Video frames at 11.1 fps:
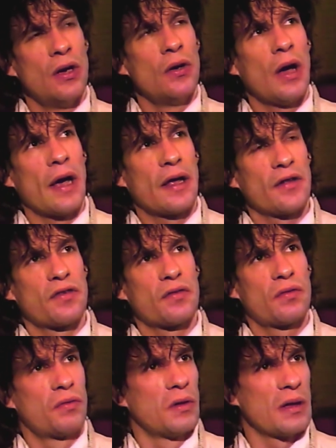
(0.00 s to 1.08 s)
I guess
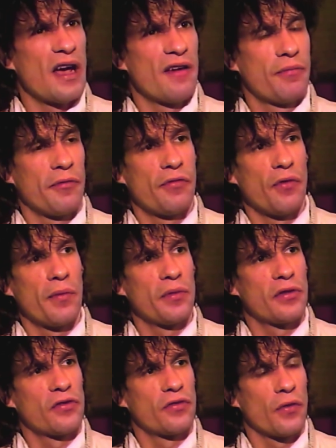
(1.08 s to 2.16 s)
the live
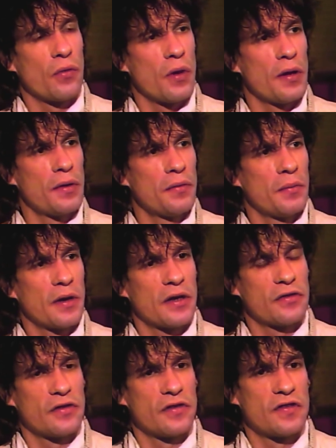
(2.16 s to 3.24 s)
performance, for one,
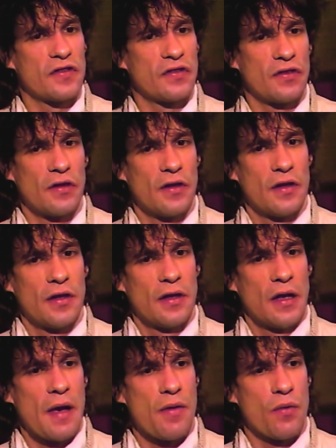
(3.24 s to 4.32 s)
because it's,
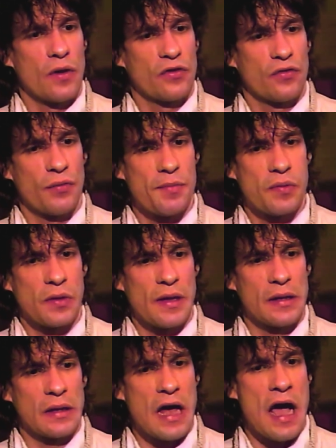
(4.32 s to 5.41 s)
I mean, once we play
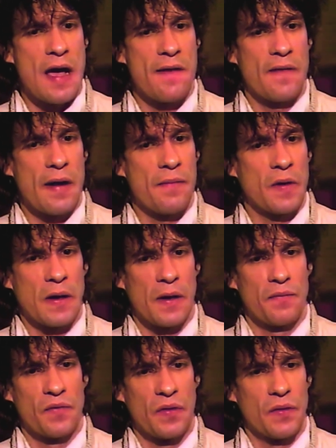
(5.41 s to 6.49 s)
live, I
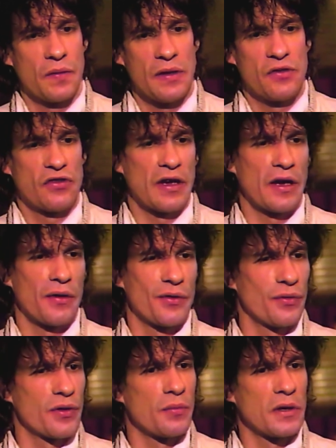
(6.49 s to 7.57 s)
become the lead singer and the
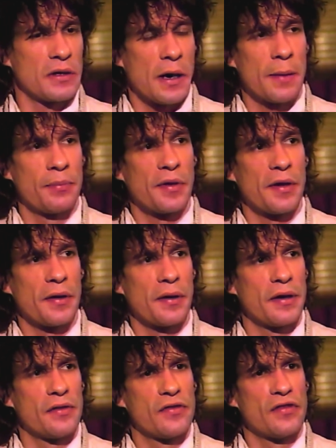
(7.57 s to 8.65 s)
rhythm guitar player, and
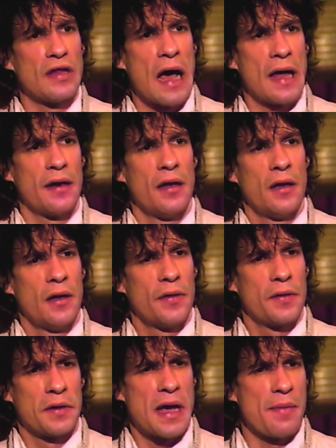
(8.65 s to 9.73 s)
it's not,
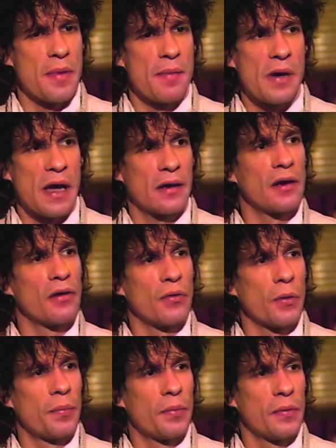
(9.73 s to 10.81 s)
they're not my backing
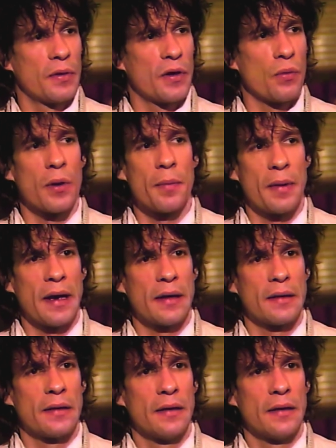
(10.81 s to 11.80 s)
group, you know, we're a band.